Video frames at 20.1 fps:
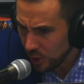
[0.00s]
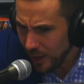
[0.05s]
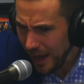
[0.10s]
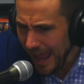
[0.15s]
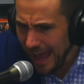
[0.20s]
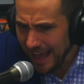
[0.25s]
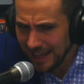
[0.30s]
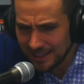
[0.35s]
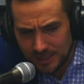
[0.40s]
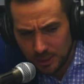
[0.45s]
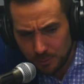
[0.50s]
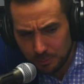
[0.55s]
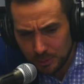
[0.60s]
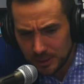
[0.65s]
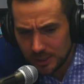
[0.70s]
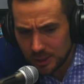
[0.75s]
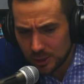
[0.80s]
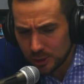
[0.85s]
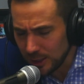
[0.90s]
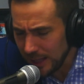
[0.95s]
Their
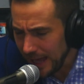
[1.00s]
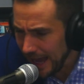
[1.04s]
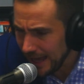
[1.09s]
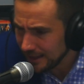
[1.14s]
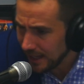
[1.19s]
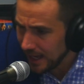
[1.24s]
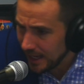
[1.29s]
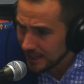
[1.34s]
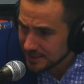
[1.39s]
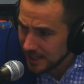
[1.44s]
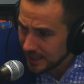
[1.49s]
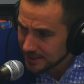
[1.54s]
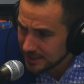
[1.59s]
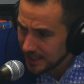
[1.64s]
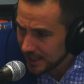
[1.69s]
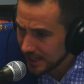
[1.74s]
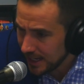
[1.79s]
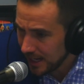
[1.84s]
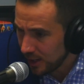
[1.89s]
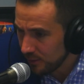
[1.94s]
political allies
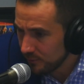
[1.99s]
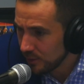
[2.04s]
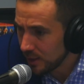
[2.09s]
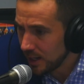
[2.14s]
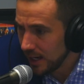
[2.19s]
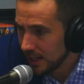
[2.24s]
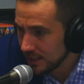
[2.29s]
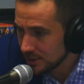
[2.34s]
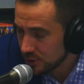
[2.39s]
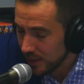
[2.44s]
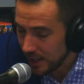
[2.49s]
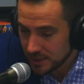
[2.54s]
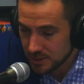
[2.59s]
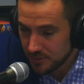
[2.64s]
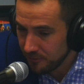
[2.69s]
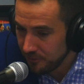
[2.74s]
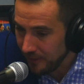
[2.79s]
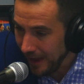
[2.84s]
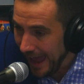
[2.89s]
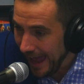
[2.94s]
got taken care of with
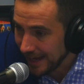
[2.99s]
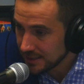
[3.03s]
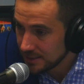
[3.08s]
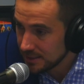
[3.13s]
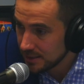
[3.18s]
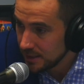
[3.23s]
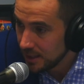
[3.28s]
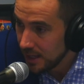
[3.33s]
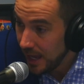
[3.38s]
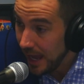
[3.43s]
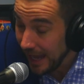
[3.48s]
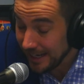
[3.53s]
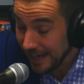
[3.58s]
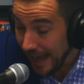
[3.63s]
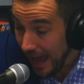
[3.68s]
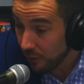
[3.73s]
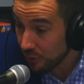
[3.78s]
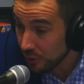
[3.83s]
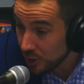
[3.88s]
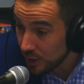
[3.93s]
contracts. Fact.
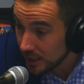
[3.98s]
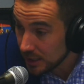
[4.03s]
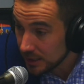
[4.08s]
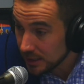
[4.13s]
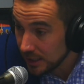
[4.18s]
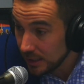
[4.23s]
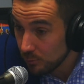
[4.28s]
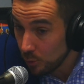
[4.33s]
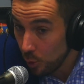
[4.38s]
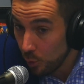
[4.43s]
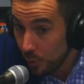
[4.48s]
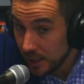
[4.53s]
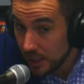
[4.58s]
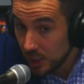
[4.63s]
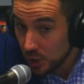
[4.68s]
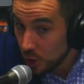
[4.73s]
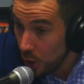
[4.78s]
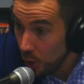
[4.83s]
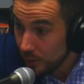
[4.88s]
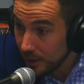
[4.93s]
And now they're going to claim, well,
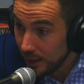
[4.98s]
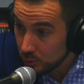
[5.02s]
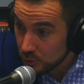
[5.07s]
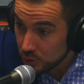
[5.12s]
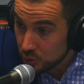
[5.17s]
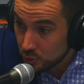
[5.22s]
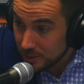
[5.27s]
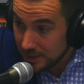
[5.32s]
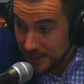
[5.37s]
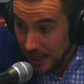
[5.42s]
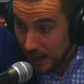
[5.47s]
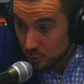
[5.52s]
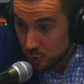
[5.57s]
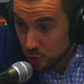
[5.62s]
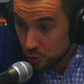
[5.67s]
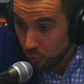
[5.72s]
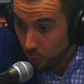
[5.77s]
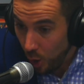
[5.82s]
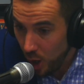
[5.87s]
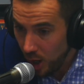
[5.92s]
we didn't know that
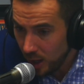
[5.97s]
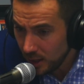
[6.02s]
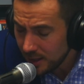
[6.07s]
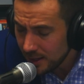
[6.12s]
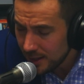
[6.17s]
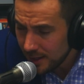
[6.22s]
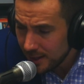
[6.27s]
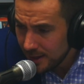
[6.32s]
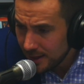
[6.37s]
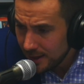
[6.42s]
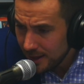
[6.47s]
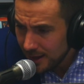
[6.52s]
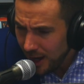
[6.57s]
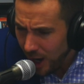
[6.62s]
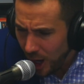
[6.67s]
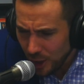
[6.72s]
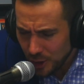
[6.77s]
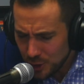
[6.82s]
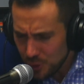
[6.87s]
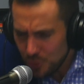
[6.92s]
was wrong.
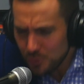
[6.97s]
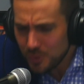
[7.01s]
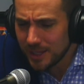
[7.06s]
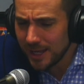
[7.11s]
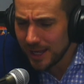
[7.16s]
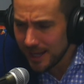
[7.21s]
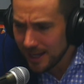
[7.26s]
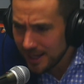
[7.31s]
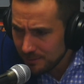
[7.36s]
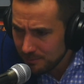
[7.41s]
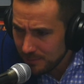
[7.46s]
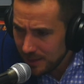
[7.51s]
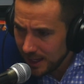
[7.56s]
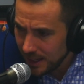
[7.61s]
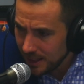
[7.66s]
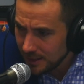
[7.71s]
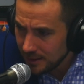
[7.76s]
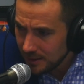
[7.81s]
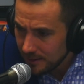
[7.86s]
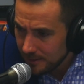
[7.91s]
Are you kidding
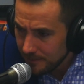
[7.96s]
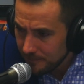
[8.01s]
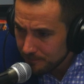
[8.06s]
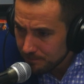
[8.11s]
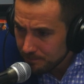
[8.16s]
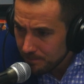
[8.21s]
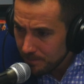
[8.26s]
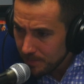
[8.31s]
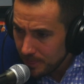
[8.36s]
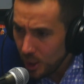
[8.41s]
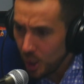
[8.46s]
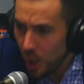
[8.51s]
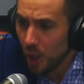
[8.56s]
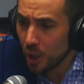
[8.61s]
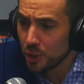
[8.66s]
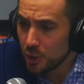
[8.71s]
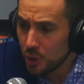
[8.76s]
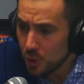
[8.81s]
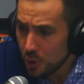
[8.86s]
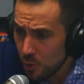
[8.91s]
me?
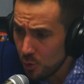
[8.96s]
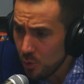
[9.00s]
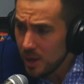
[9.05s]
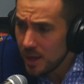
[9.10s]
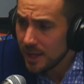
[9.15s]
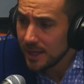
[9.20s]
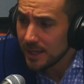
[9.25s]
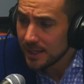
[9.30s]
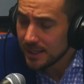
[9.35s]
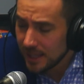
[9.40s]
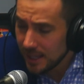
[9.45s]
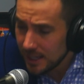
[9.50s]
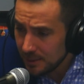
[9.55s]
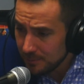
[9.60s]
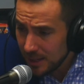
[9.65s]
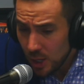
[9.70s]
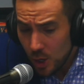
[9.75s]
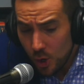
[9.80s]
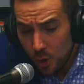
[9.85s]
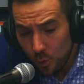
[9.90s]
Are you
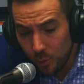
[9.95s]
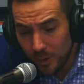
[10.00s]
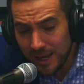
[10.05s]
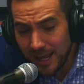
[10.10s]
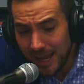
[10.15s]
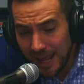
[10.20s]
kidding me?